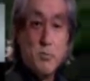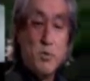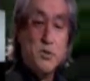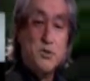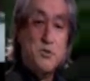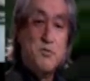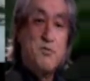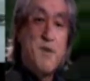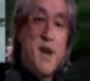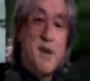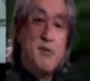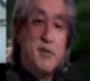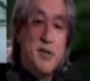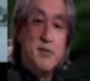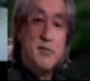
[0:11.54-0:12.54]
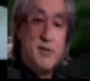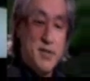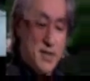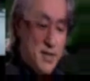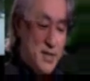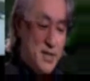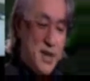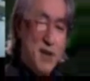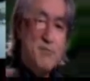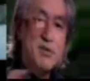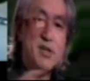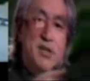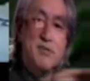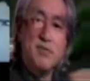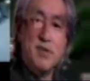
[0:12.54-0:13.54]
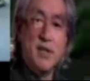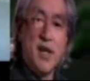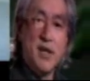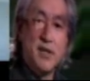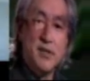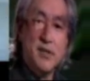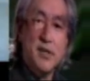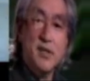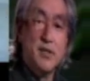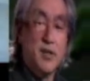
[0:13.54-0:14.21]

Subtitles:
Once you fired it, it never deviated.